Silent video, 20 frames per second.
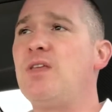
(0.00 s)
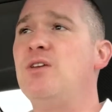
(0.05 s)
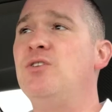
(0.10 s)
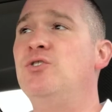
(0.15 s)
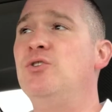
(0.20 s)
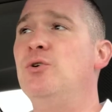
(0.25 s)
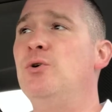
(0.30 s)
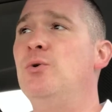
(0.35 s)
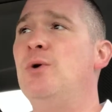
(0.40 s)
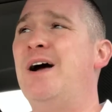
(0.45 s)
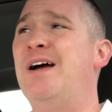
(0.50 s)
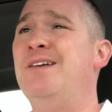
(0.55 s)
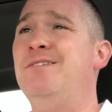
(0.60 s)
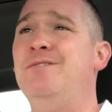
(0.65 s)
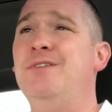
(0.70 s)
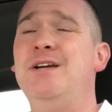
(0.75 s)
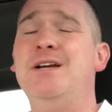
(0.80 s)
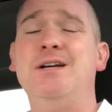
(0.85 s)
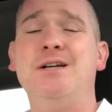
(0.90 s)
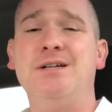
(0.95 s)
So I
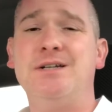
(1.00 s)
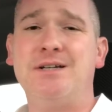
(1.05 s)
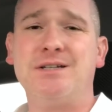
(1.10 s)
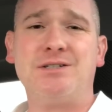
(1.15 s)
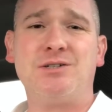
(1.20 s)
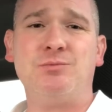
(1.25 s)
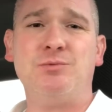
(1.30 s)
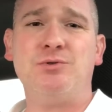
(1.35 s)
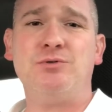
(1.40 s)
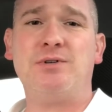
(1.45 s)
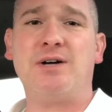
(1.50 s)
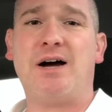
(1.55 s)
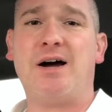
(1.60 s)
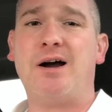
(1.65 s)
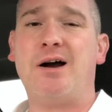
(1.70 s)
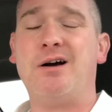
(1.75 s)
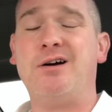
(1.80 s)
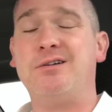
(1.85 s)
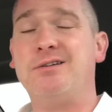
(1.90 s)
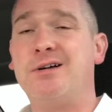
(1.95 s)
needed to get some new
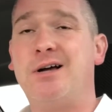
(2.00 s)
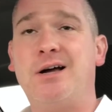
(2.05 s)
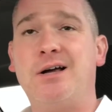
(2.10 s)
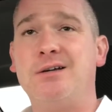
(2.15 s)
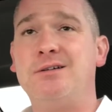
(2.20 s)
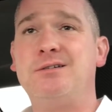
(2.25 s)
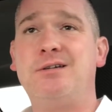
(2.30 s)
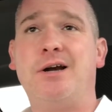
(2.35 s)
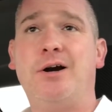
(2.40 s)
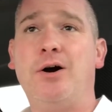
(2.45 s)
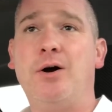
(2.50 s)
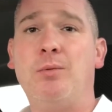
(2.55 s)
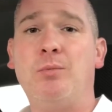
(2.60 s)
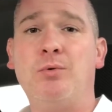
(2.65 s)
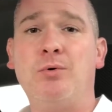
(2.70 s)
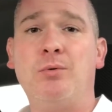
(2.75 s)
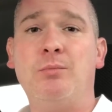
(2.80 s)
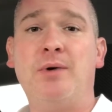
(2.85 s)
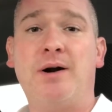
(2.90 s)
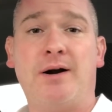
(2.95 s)
tires, not
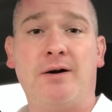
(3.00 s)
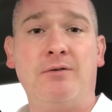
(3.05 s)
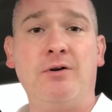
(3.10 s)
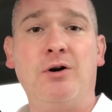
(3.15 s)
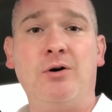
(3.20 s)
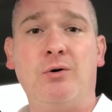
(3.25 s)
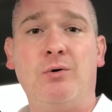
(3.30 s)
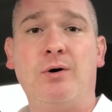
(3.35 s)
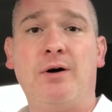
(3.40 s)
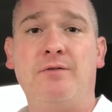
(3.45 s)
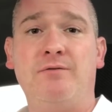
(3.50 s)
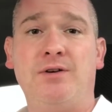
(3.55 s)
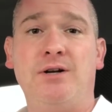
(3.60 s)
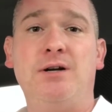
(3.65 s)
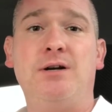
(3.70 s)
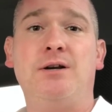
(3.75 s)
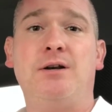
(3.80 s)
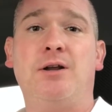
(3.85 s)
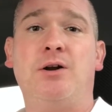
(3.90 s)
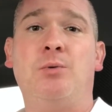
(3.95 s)
terrible, but I know I've
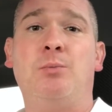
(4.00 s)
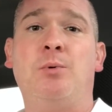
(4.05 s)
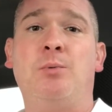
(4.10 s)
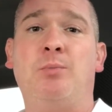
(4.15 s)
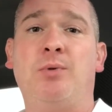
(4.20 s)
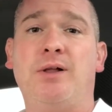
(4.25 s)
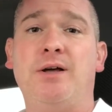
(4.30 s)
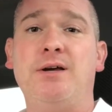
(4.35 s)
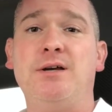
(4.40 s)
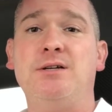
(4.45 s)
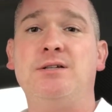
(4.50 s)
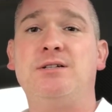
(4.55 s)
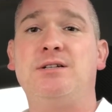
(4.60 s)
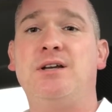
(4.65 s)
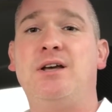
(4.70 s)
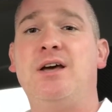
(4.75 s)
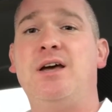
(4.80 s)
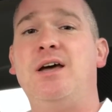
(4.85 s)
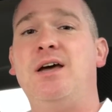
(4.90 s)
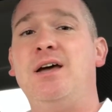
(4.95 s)
needed to get them replaced.
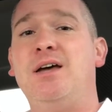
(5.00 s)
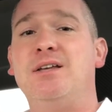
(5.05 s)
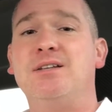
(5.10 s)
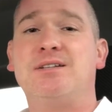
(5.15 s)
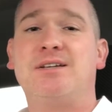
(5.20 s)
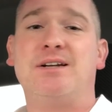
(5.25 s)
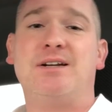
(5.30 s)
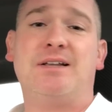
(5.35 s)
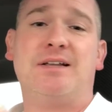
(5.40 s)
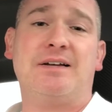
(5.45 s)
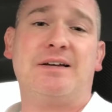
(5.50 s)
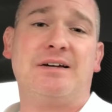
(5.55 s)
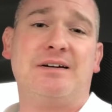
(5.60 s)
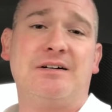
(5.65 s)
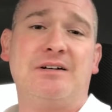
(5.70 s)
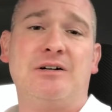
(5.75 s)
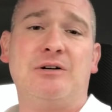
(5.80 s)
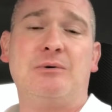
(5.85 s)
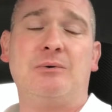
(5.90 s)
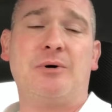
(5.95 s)
It's kind of like,
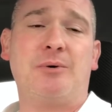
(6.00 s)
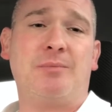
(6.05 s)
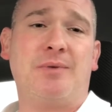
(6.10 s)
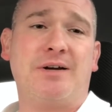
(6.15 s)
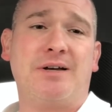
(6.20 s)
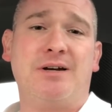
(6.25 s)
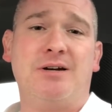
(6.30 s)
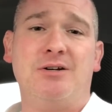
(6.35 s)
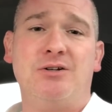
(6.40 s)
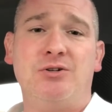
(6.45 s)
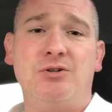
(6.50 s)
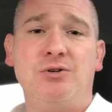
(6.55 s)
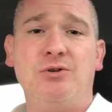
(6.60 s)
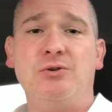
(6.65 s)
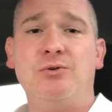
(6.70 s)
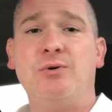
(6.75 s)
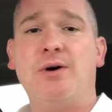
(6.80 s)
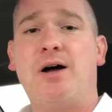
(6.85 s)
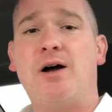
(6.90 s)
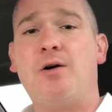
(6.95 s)
oh, what am I going to
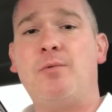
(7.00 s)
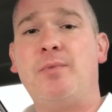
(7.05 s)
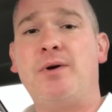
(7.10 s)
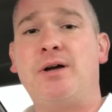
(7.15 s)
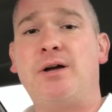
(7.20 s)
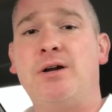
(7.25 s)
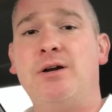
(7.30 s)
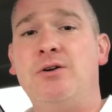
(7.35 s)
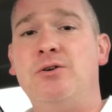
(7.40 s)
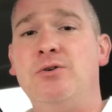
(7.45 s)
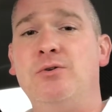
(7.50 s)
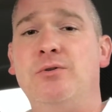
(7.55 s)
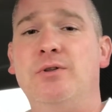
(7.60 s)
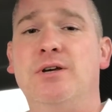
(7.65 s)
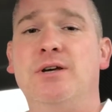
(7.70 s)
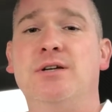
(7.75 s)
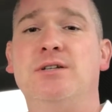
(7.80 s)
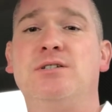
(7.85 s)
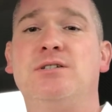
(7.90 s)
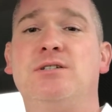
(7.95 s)
do? How am I going to do
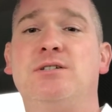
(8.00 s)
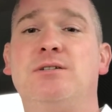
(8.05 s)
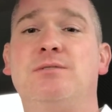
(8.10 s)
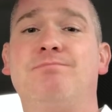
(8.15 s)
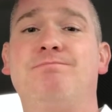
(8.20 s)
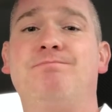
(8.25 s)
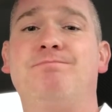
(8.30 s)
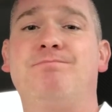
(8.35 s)
this?